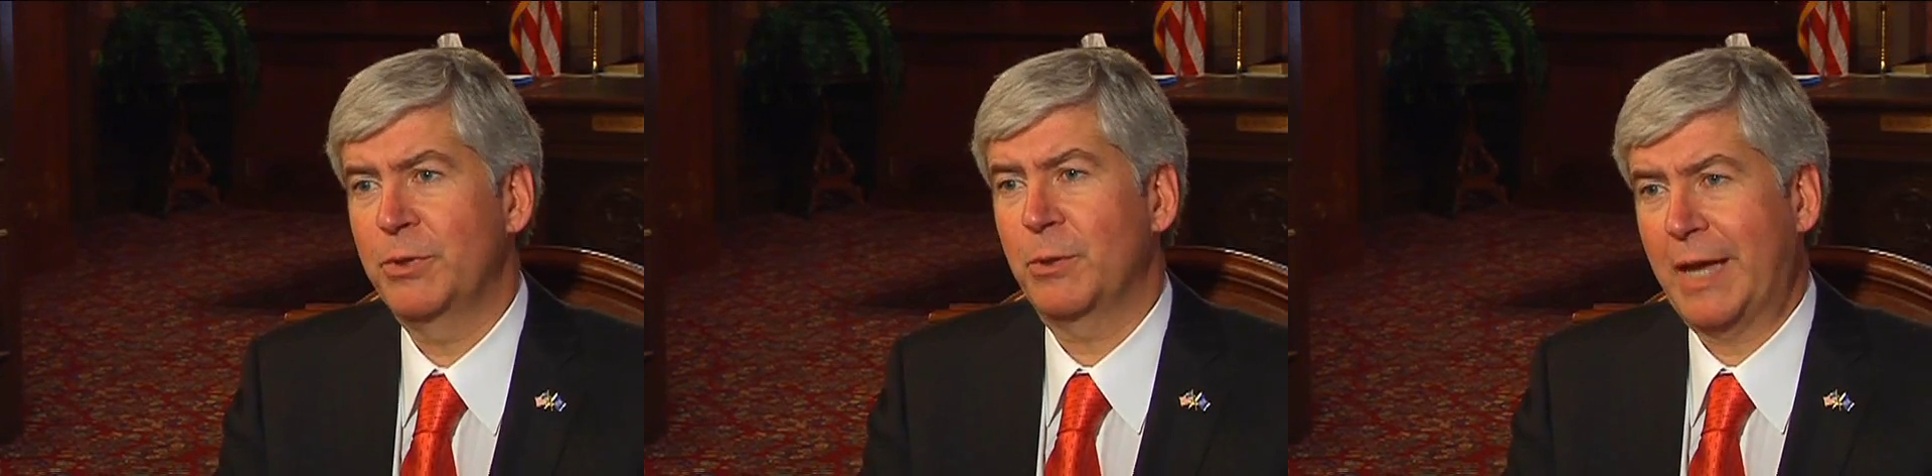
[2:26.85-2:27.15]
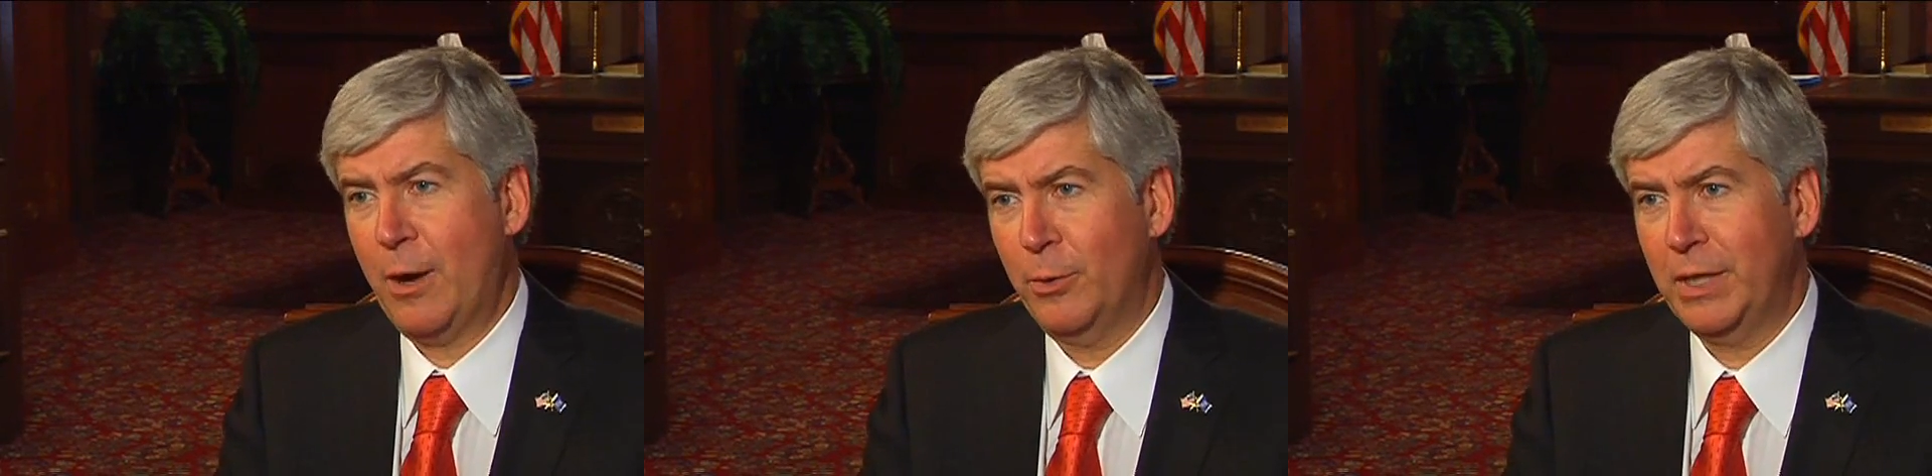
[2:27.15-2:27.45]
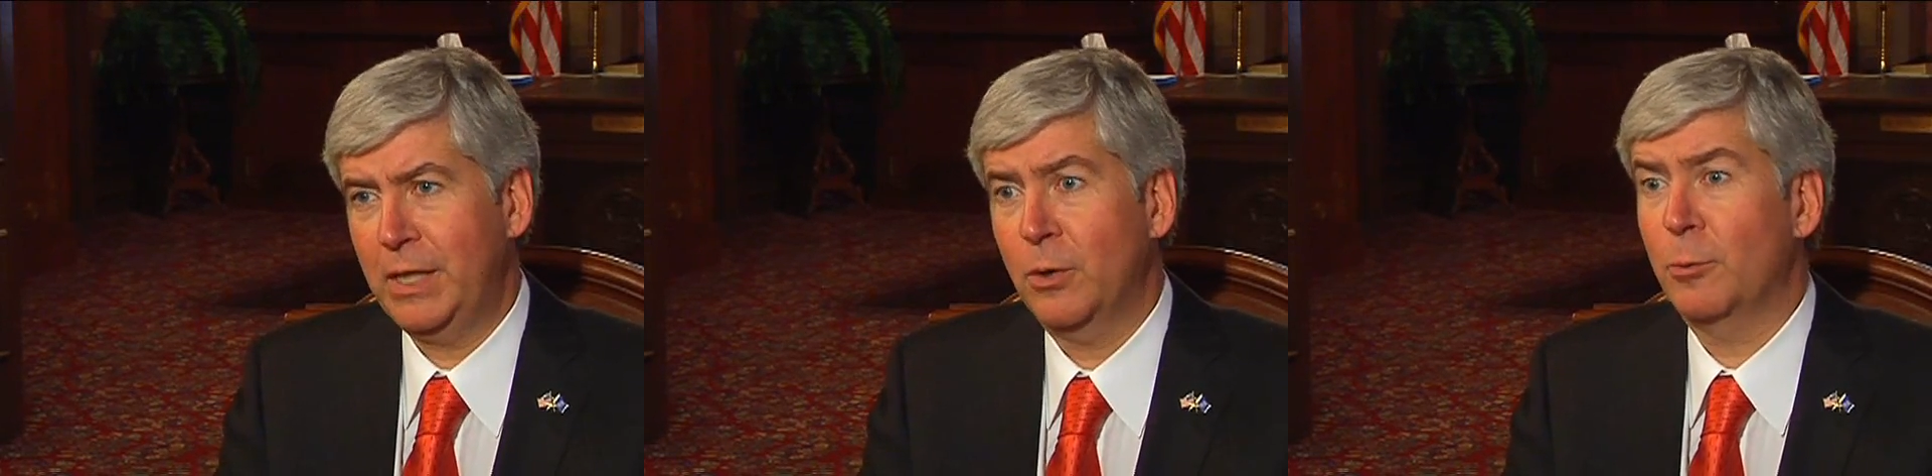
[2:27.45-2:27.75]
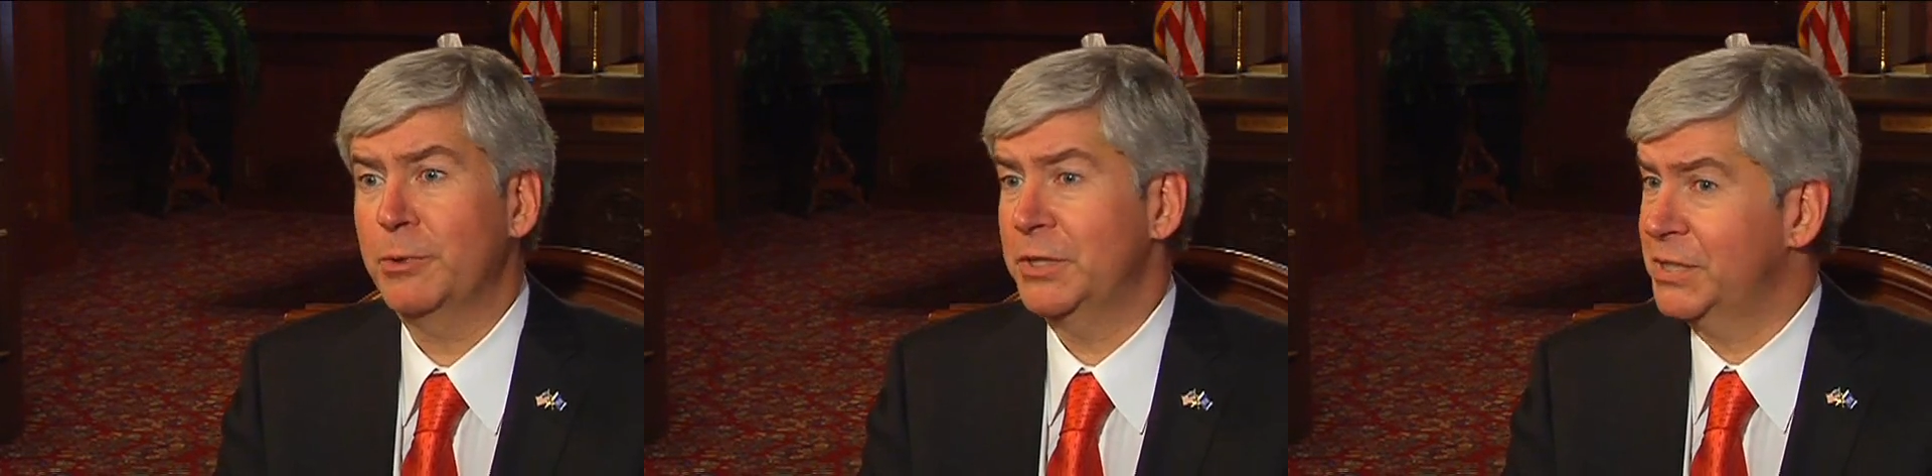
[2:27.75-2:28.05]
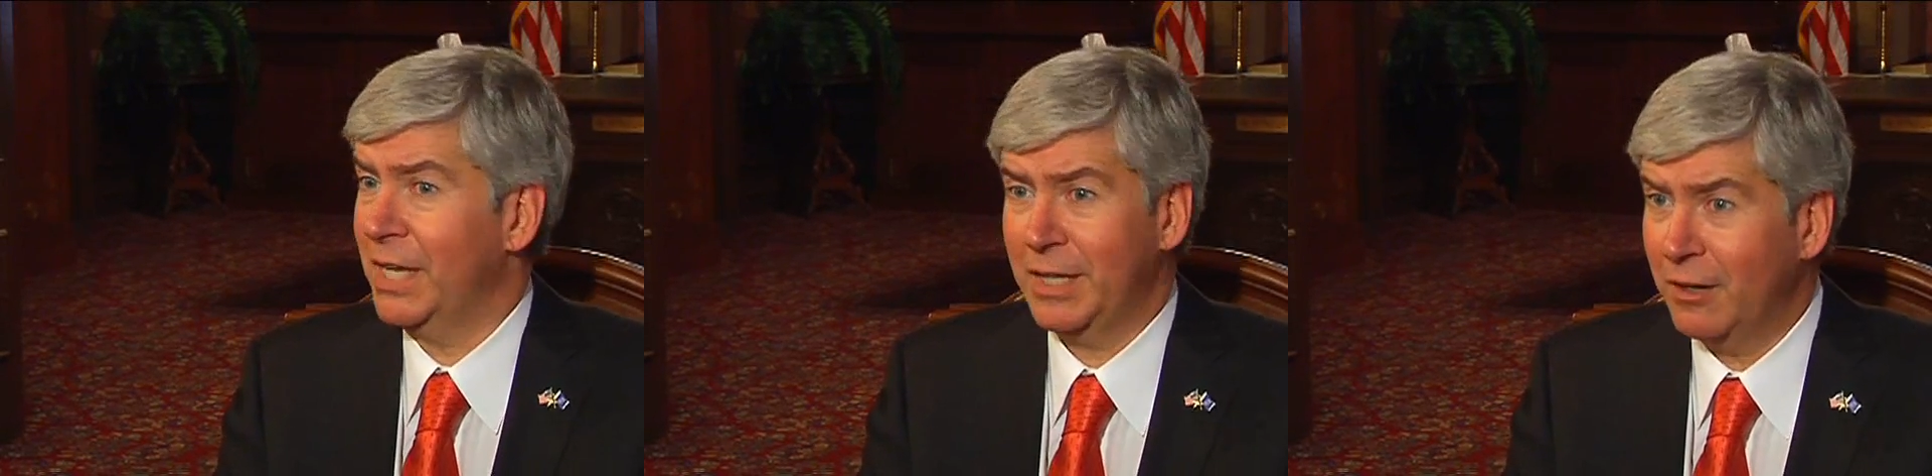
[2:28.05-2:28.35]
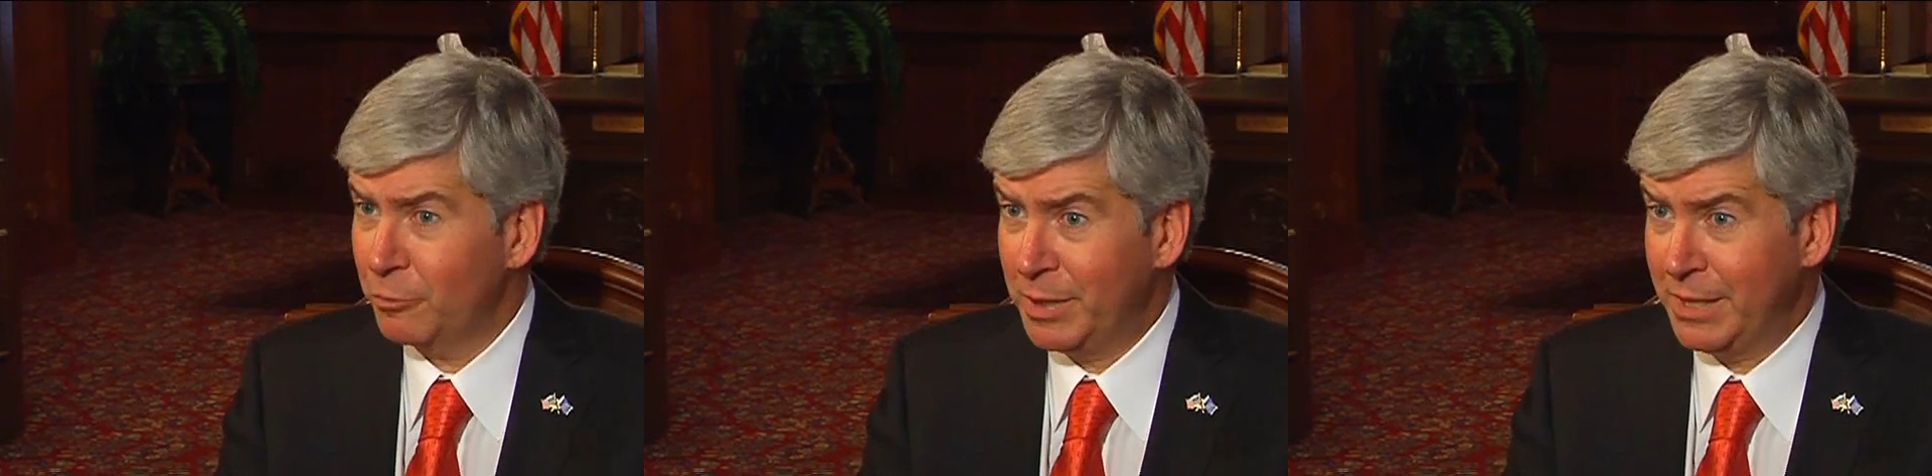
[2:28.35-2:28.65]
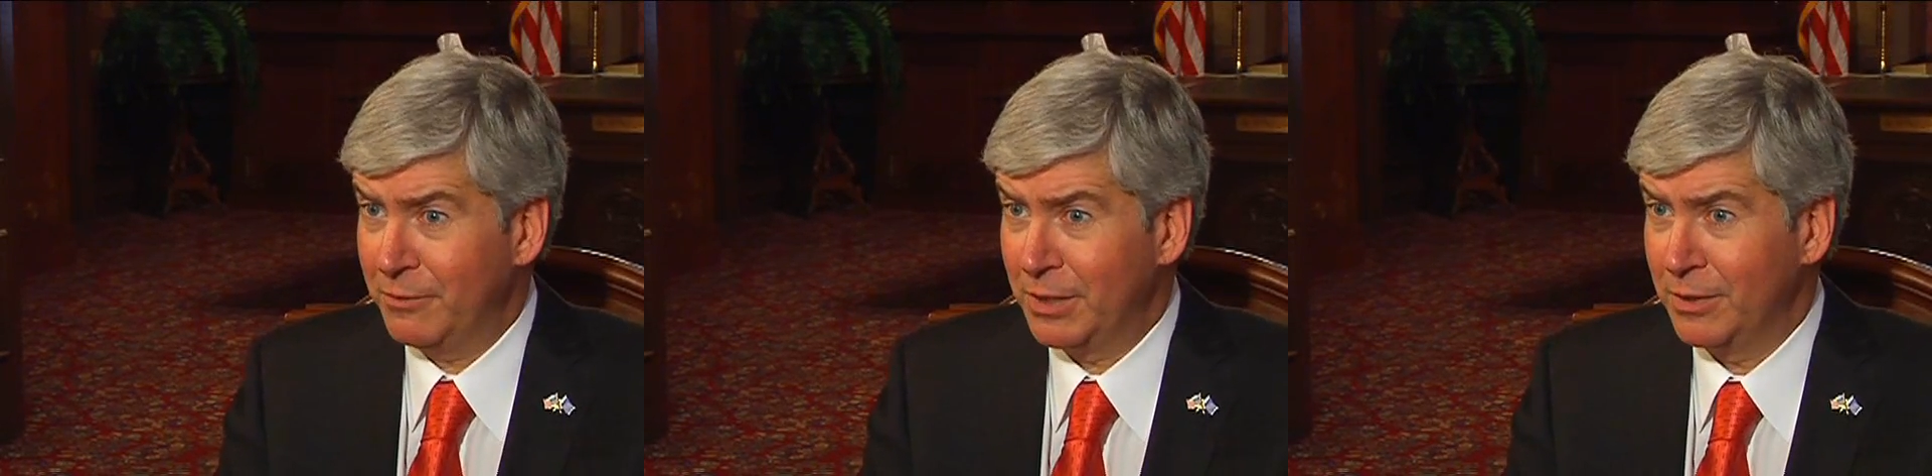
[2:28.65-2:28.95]
with the county, or with the state government
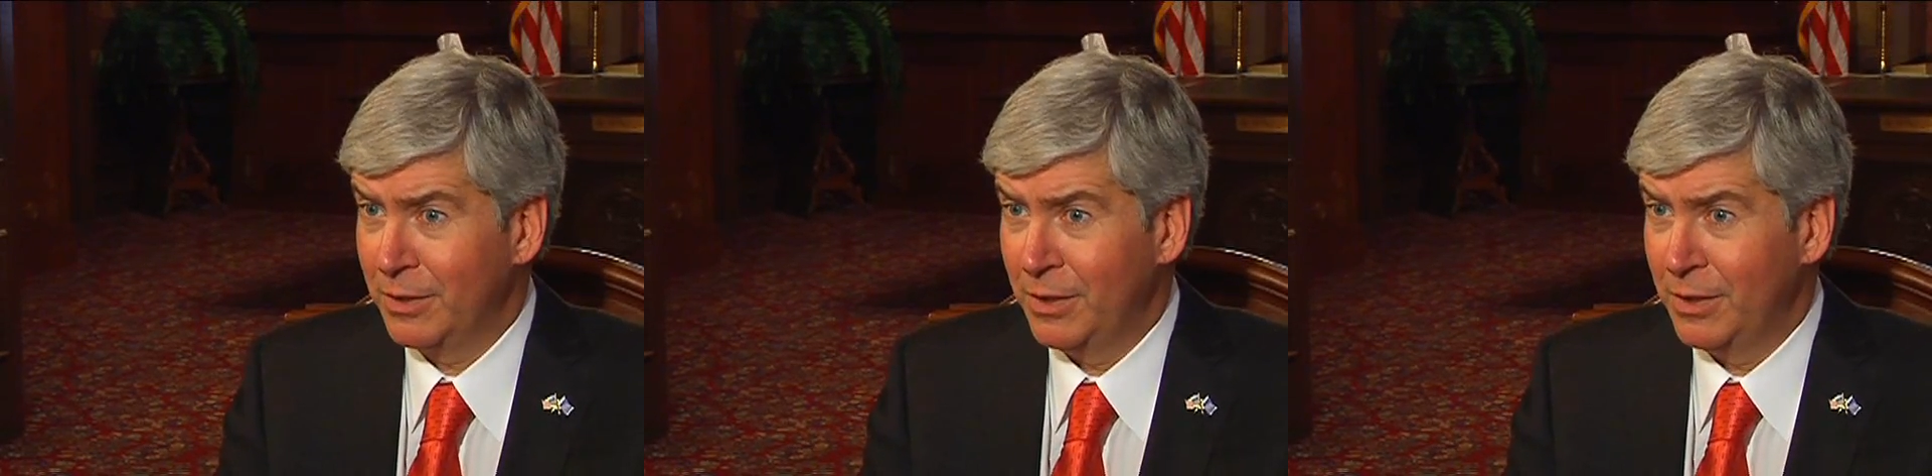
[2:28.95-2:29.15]
even?